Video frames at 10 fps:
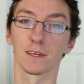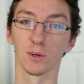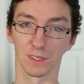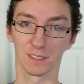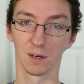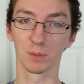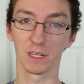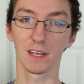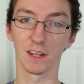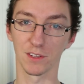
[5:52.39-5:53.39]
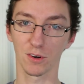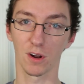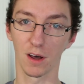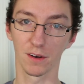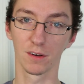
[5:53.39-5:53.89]
The Golden Company and
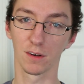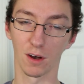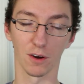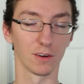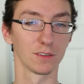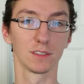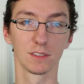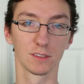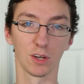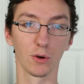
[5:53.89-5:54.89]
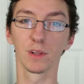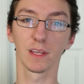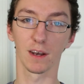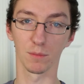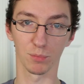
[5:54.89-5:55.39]
Euron are
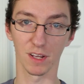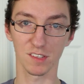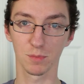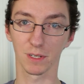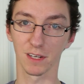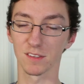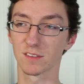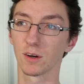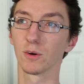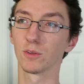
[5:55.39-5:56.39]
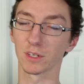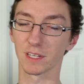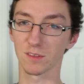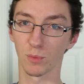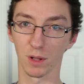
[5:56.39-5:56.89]
totally unimpressed because, oh look,
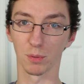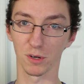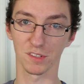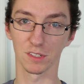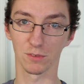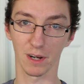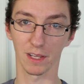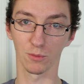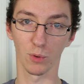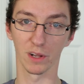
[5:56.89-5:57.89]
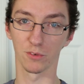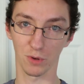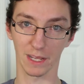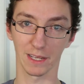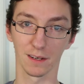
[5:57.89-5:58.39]
it's one person riding one
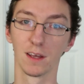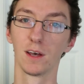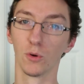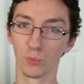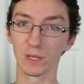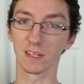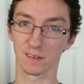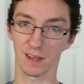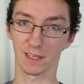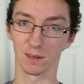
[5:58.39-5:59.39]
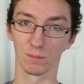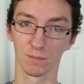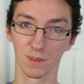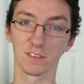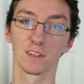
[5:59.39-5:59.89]
dragon. We can take him.
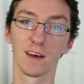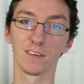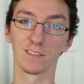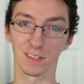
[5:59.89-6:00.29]
There's enough of